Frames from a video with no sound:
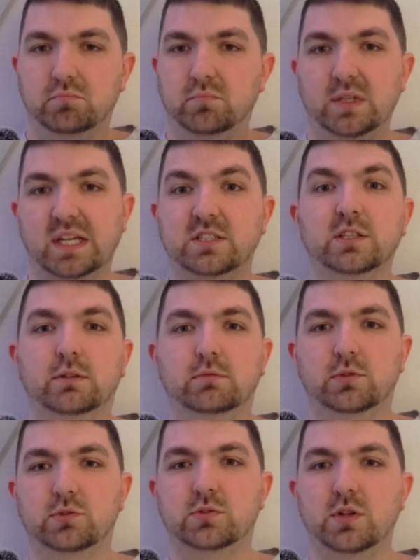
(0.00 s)
That's it.
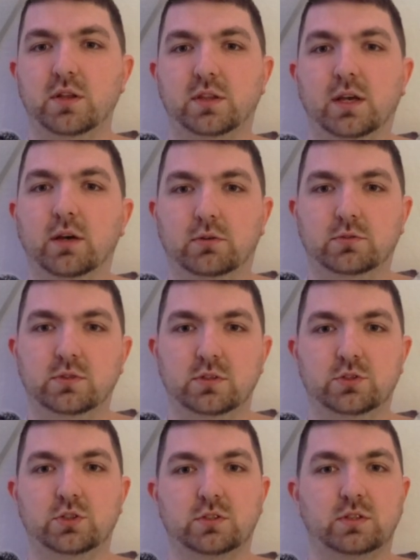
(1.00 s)
There's nothing else. It's
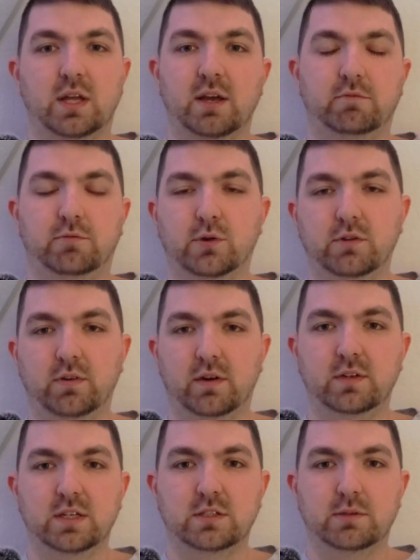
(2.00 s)
just they have 45
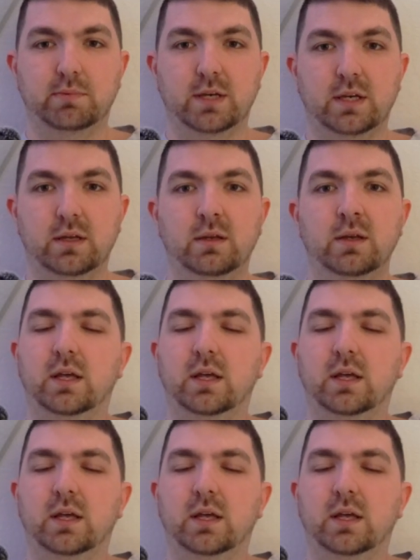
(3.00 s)
days to pay,